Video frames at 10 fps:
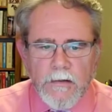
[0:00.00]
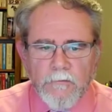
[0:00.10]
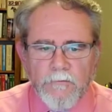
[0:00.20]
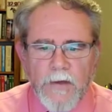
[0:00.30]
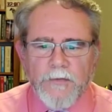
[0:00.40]

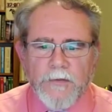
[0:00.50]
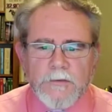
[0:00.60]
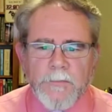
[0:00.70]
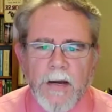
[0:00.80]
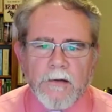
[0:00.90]
Faith
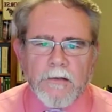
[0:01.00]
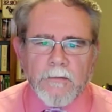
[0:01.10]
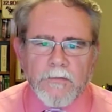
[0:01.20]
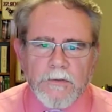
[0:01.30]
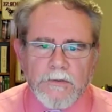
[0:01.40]
inspired
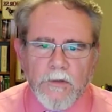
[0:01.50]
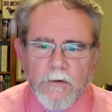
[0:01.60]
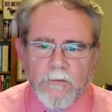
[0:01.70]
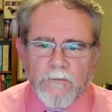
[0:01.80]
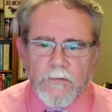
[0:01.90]
them to
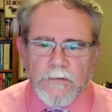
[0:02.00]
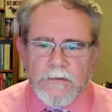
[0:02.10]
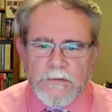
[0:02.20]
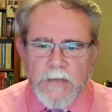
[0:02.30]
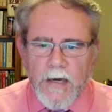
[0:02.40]
serve
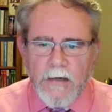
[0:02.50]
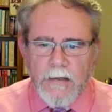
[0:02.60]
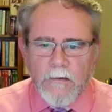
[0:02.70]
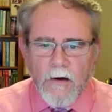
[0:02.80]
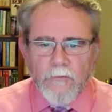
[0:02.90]

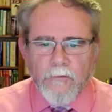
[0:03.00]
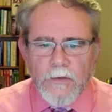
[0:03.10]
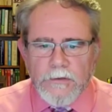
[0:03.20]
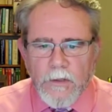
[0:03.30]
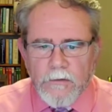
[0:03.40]
society,
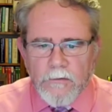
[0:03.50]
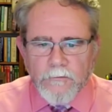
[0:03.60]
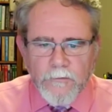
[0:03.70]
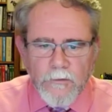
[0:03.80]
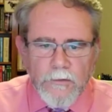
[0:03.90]
offering shelter,
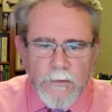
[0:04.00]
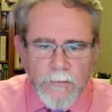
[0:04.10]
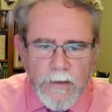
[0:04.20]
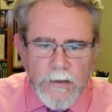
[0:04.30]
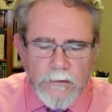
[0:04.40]
food, and
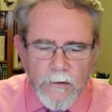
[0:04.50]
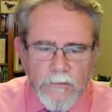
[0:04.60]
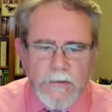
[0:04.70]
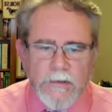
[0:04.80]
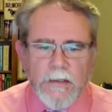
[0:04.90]
money to
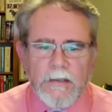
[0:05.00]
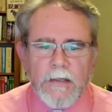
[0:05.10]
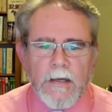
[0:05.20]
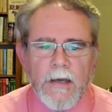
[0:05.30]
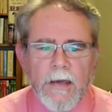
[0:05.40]
those in need.
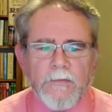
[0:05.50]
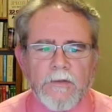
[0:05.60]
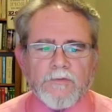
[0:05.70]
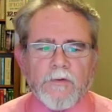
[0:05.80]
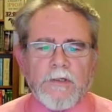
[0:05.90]
In
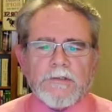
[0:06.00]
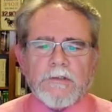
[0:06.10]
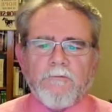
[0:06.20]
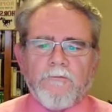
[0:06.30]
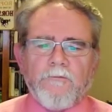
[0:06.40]
this
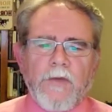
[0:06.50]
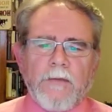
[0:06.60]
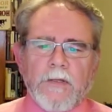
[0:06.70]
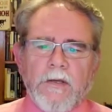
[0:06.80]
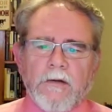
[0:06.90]
tradition, the
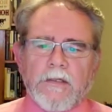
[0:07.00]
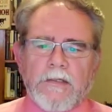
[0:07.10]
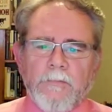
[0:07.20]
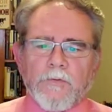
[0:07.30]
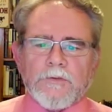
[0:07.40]
family held a
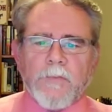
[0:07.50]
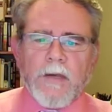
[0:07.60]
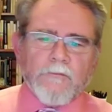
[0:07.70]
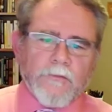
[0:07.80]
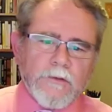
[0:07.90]
deep
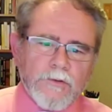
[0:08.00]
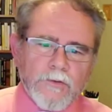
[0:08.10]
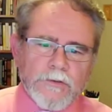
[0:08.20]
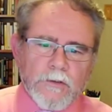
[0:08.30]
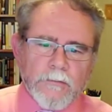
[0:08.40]
respect for the
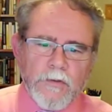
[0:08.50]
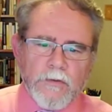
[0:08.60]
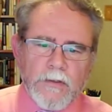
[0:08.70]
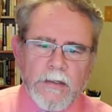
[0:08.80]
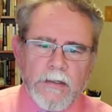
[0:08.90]
Jewish
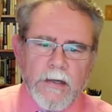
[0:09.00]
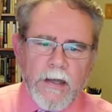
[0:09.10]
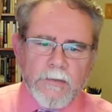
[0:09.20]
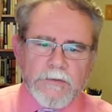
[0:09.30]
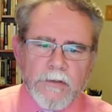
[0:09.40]
community in
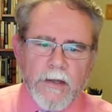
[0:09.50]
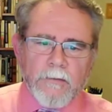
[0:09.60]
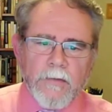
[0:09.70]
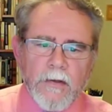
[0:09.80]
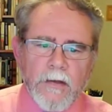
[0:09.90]

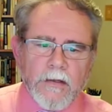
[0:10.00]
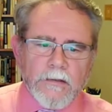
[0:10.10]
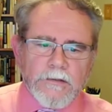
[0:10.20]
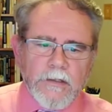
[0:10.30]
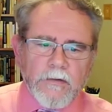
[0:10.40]
Amsterdam,
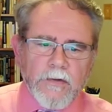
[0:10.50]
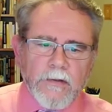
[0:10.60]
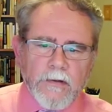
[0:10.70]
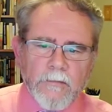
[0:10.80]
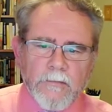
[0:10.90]

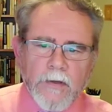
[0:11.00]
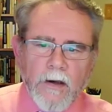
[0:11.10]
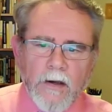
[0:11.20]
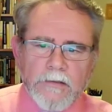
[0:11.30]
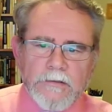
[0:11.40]
considering them
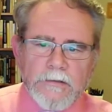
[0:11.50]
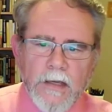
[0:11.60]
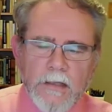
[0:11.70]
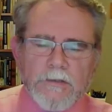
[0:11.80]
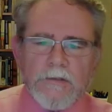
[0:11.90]
God's
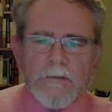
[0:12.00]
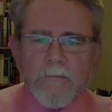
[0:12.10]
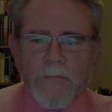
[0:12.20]
ancient